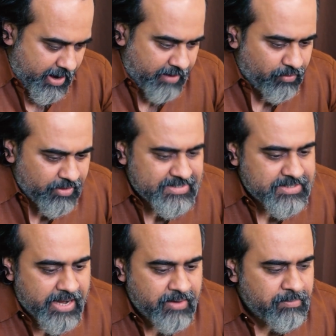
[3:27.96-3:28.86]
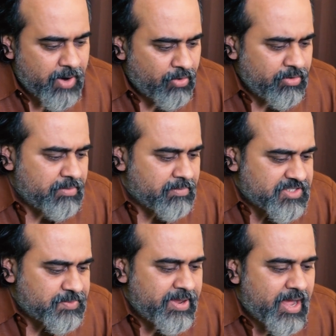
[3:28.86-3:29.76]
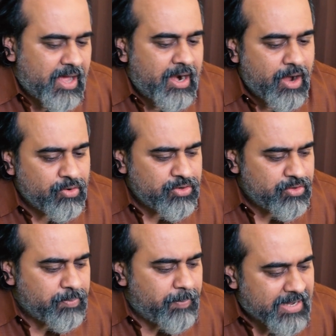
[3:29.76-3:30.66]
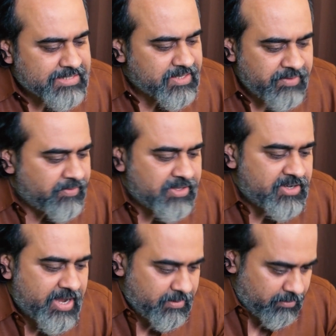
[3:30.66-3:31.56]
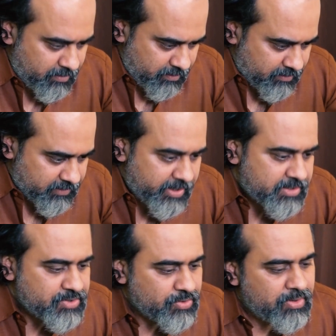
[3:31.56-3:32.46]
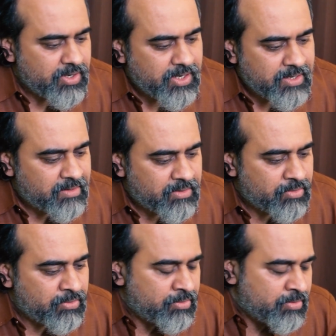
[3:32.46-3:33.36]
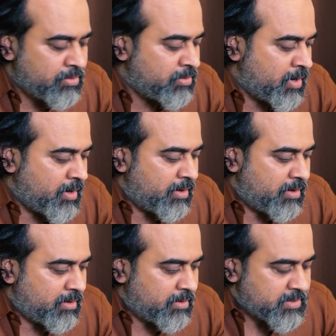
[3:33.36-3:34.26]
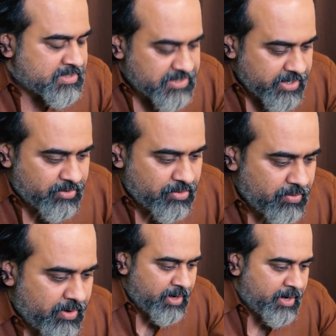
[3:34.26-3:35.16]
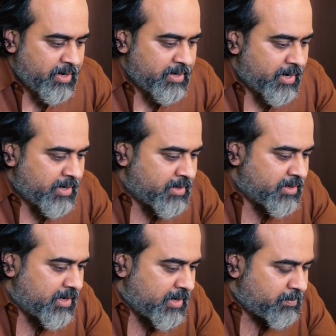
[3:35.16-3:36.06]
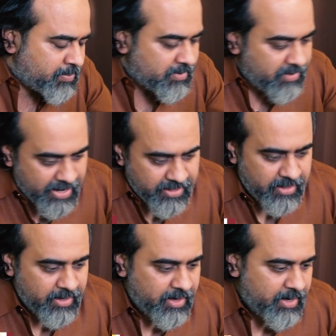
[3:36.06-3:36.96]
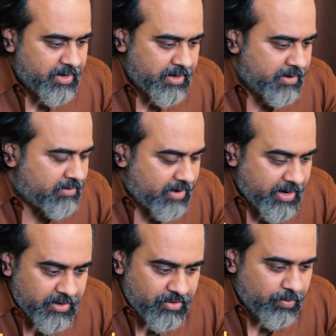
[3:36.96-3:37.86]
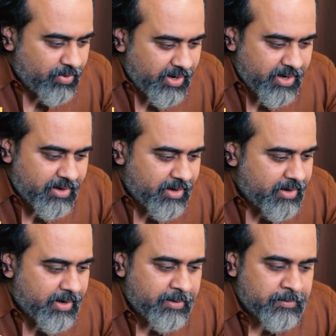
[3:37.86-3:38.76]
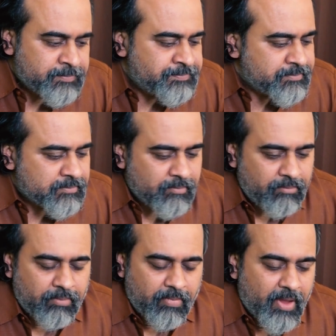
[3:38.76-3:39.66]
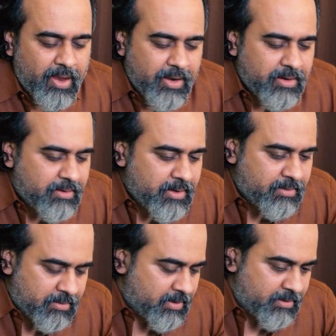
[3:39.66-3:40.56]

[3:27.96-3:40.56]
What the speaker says: and what is time bound must be allowed to pass away with time. There is no need to stick to it and keep dragging it and trying to emulate it, and it